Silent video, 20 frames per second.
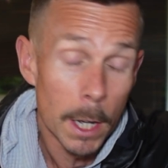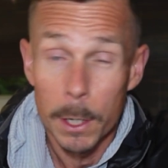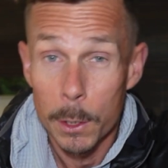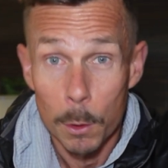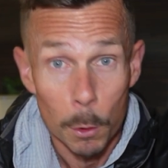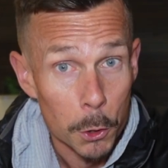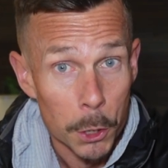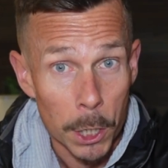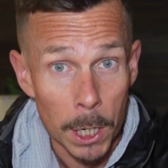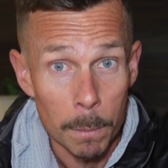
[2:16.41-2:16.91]

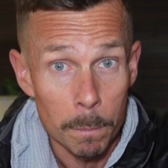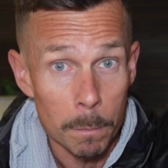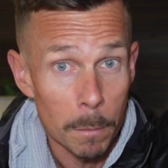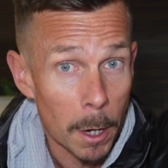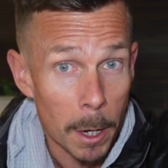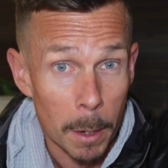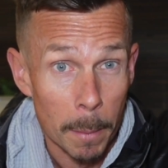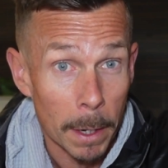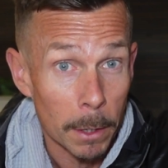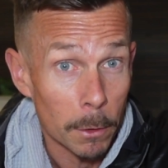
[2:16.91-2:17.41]
Not cheap,
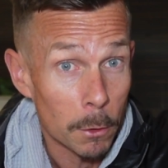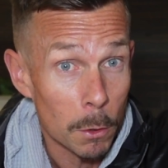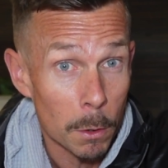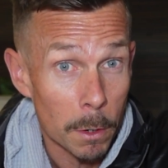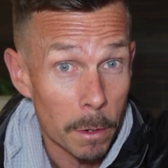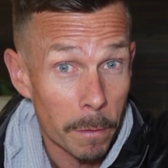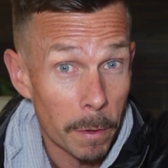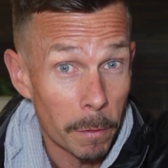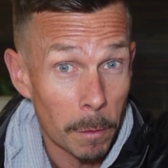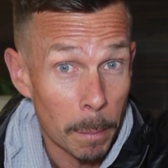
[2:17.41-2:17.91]
at about
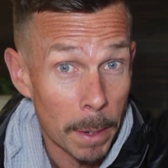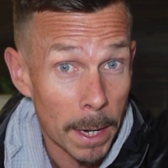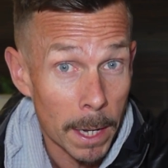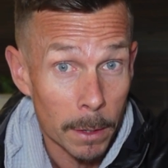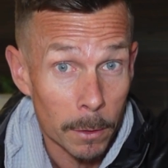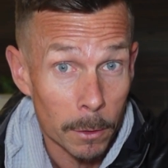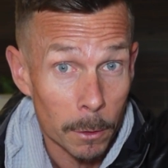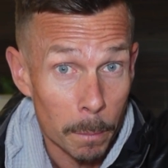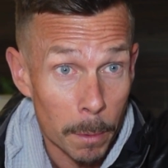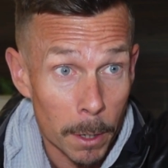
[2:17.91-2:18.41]

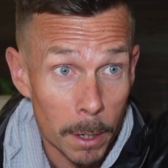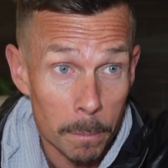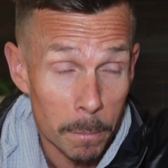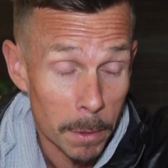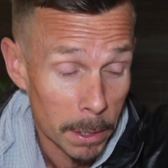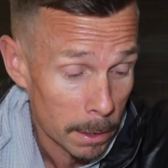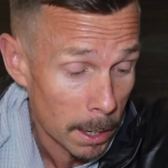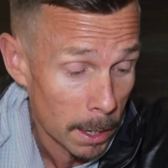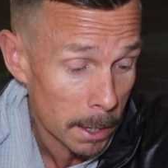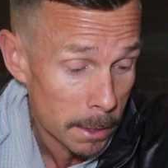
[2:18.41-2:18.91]
£250, but
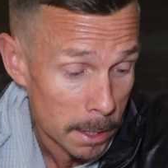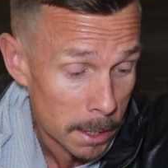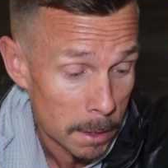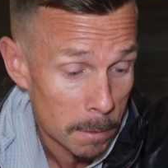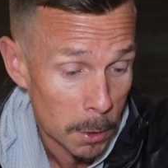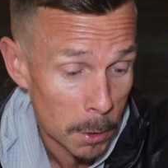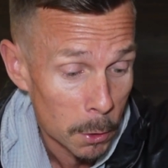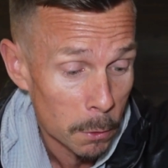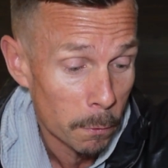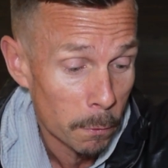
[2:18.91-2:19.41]
it's lasted
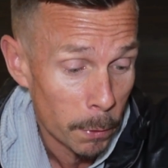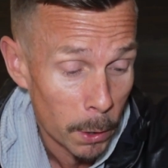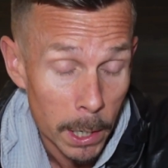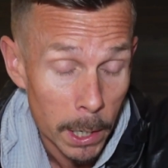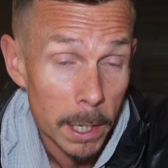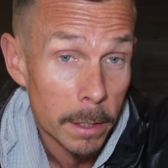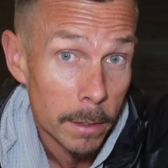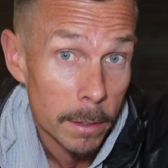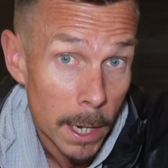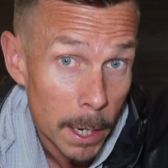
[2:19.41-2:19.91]
a good few
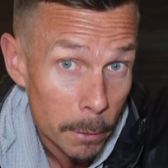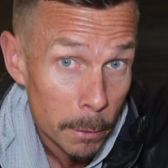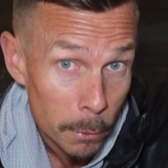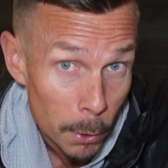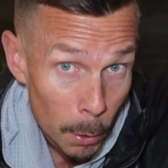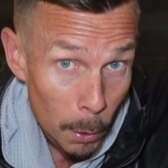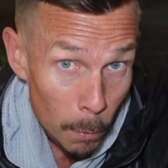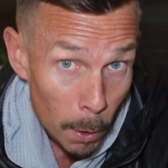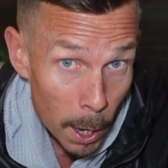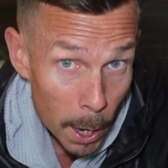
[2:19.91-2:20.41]
years now,
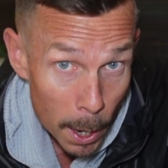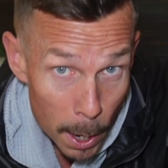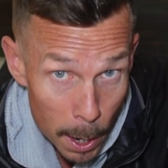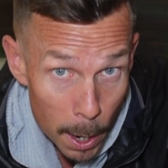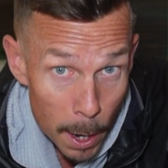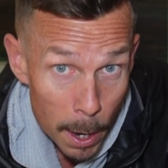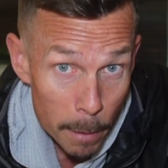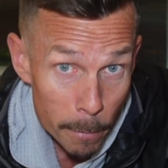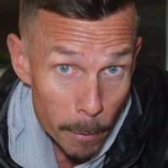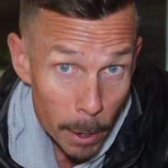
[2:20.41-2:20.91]
so
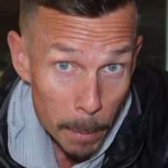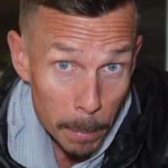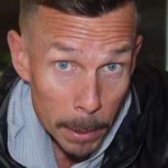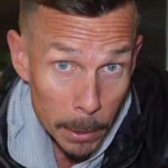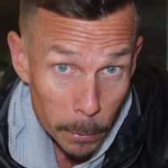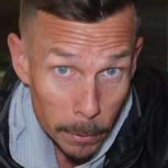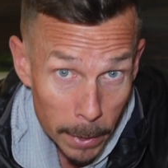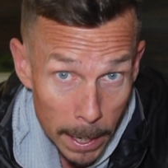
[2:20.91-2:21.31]
very pleased with